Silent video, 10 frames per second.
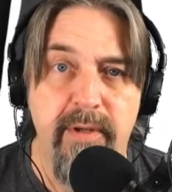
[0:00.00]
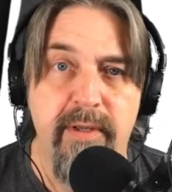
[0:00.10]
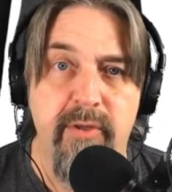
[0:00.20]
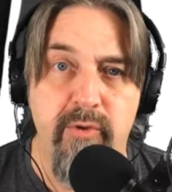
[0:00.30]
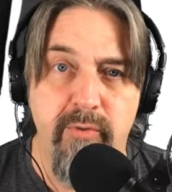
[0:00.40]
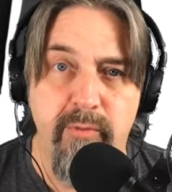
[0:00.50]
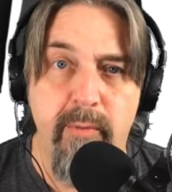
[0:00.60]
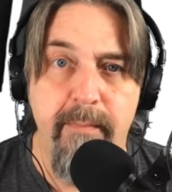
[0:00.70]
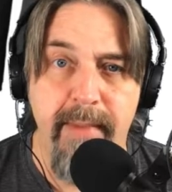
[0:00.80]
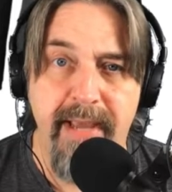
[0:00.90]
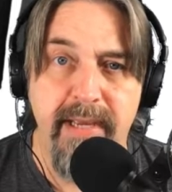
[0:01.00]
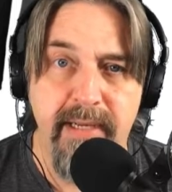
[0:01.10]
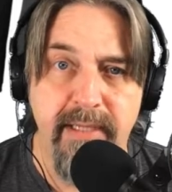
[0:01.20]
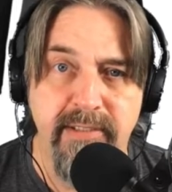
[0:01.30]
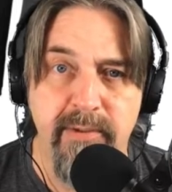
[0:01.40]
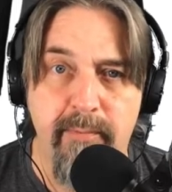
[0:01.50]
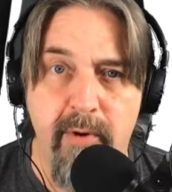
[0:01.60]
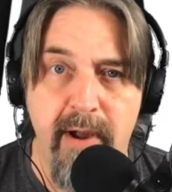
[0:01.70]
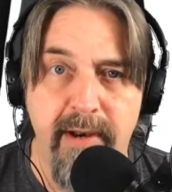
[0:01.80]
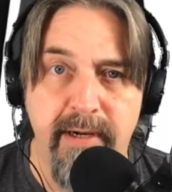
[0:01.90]
You make a custom
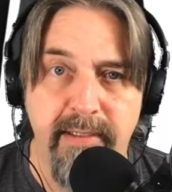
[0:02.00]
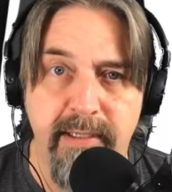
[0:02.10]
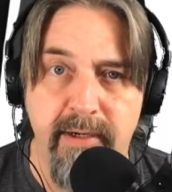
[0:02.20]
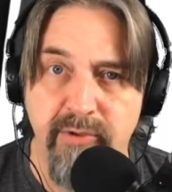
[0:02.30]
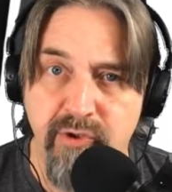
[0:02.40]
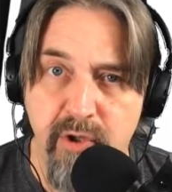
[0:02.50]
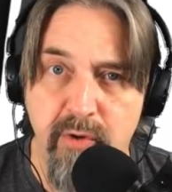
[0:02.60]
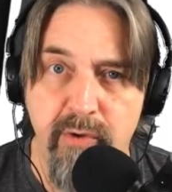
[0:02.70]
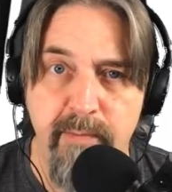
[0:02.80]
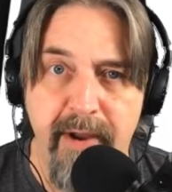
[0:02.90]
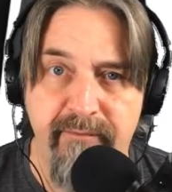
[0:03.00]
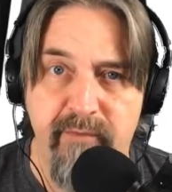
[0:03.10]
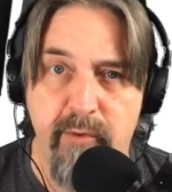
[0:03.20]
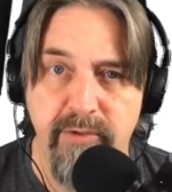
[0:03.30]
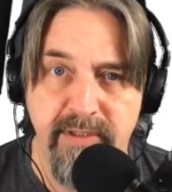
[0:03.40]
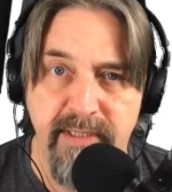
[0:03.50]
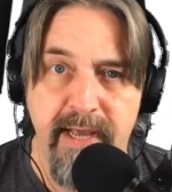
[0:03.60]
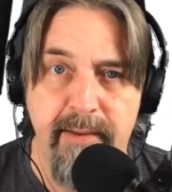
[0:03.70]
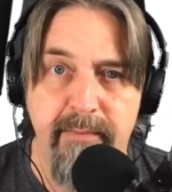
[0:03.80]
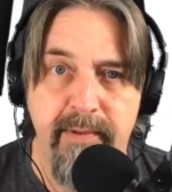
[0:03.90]
product, and I'll show you my first
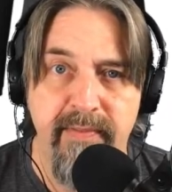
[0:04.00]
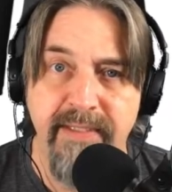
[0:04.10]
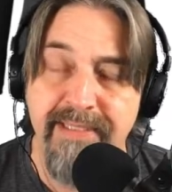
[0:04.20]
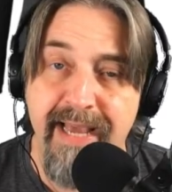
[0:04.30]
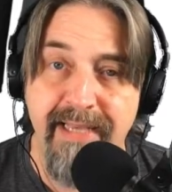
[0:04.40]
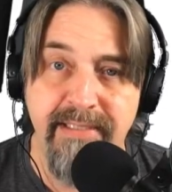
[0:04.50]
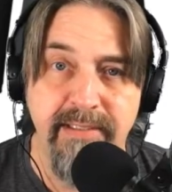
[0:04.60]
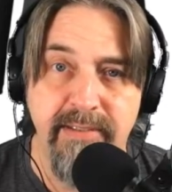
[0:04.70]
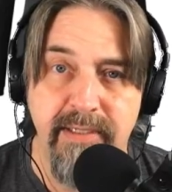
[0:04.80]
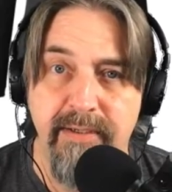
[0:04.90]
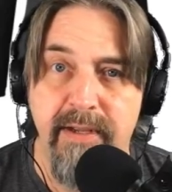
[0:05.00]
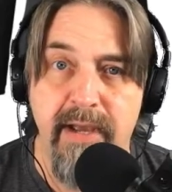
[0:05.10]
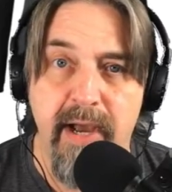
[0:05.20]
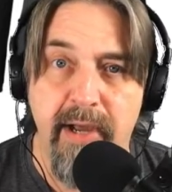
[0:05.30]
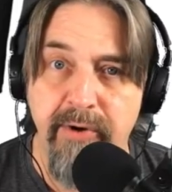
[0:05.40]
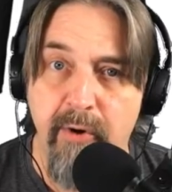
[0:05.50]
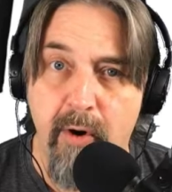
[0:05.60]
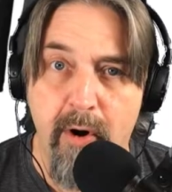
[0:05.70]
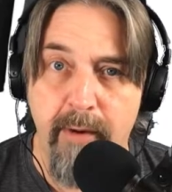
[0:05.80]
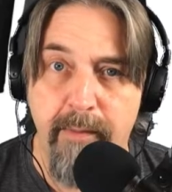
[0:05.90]
step. In this case, it's an Under
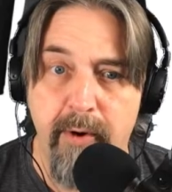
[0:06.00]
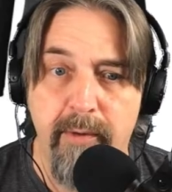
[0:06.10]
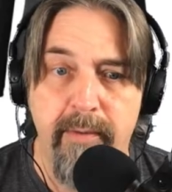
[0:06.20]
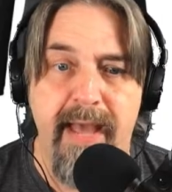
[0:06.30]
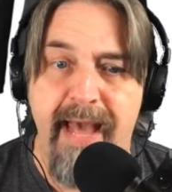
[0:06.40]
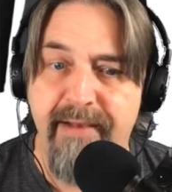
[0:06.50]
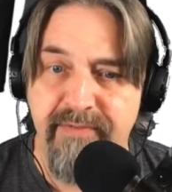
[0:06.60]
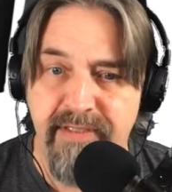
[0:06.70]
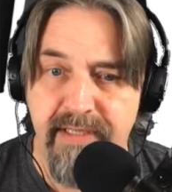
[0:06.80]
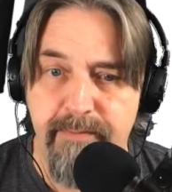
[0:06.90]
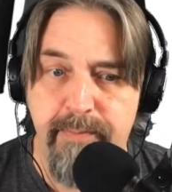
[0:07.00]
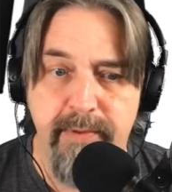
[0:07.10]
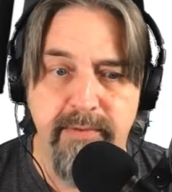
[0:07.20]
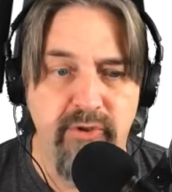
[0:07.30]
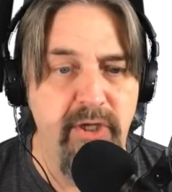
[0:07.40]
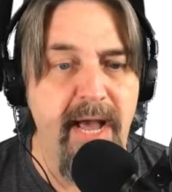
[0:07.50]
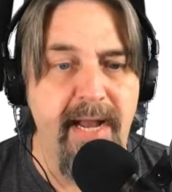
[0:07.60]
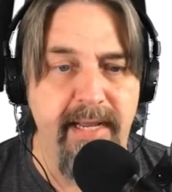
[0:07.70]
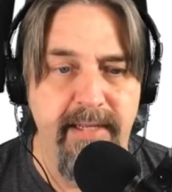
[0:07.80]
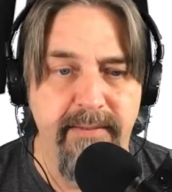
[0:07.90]
Armour half-zip
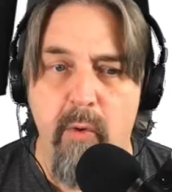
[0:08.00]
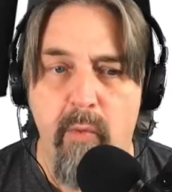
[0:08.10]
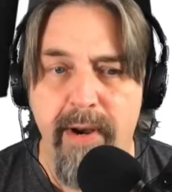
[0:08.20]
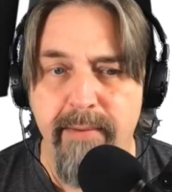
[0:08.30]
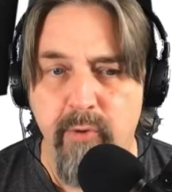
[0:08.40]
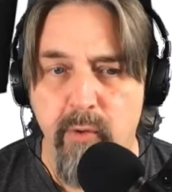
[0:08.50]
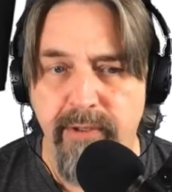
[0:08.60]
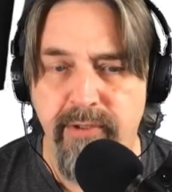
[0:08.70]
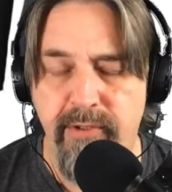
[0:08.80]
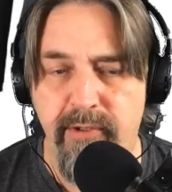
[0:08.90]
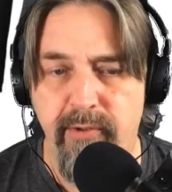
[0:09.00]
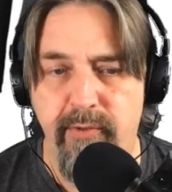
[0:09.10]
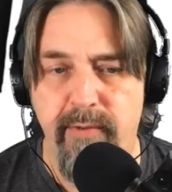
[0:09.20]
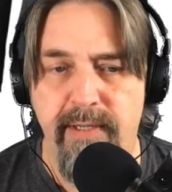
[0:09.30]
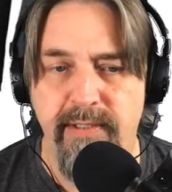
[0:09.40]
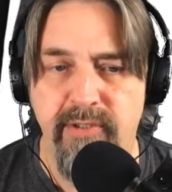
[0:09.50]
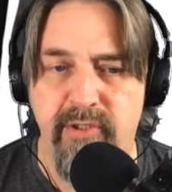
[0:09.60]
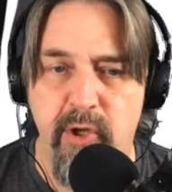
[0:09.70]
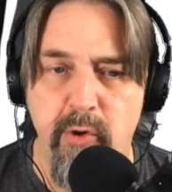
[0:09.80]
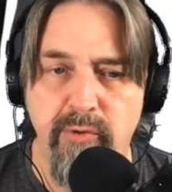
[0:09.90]
jacket. What I'm going to do is
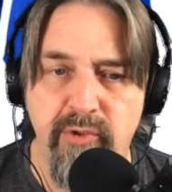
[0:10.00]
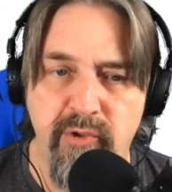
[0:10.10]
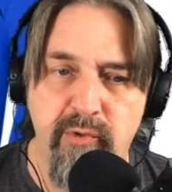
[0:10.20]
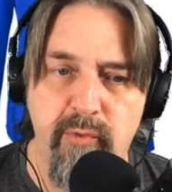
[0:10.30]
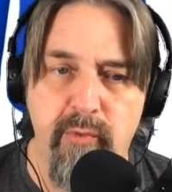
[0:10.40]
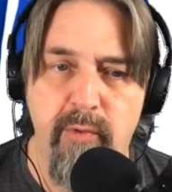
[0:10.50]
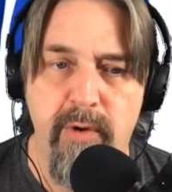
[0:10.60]
go to